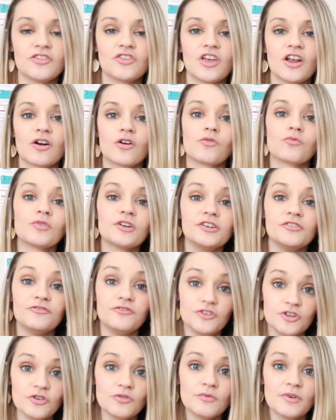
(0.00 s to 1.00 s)
they're
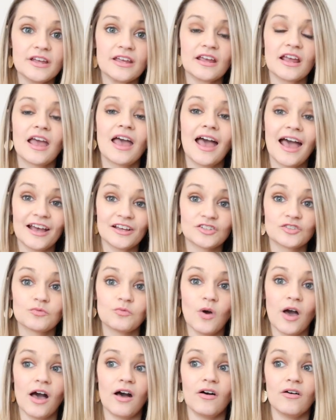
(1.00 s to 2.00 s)
reviewing as
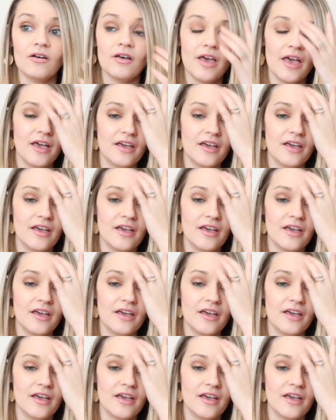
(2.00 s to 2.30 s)
well.